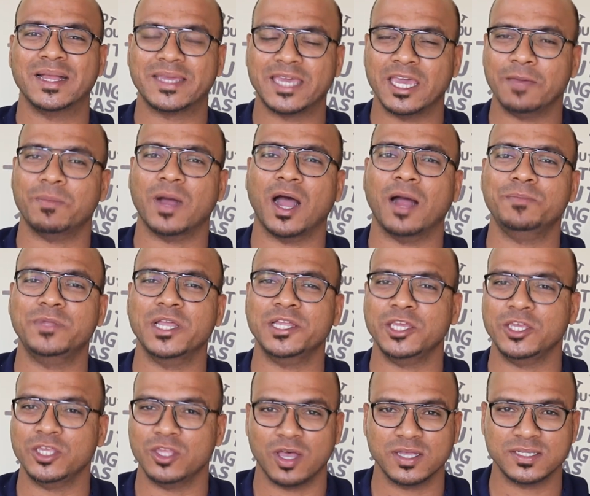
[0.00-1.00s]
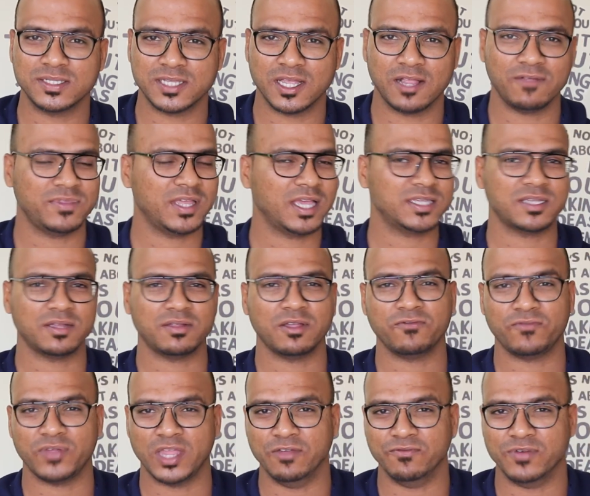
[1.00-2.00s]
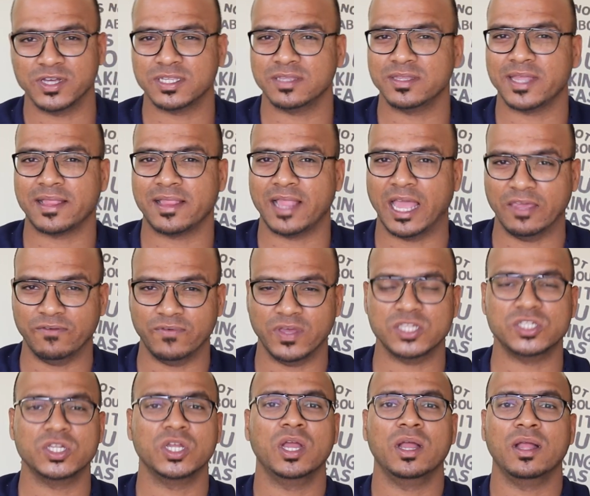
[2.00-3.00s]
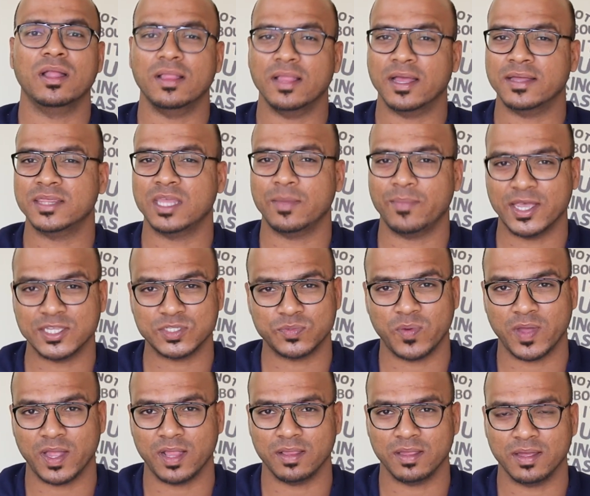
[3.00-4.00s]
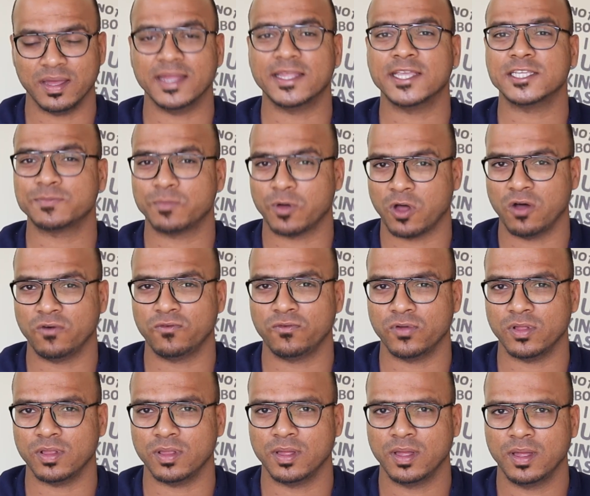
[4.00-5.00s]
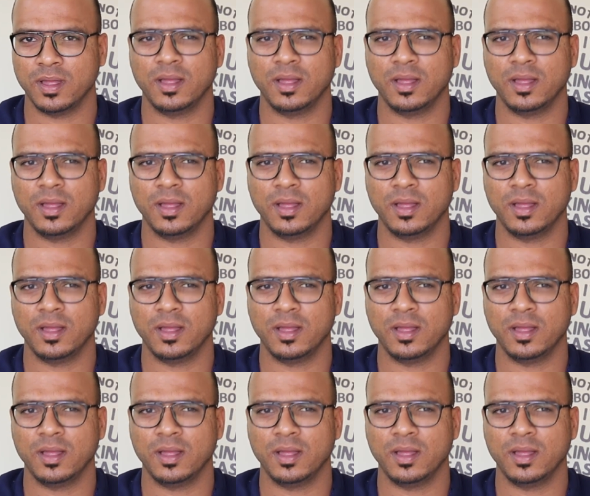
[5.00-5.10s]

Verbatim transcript: keep updating yourself. There are certain frameworks in that language, learn them as well. It is powerful.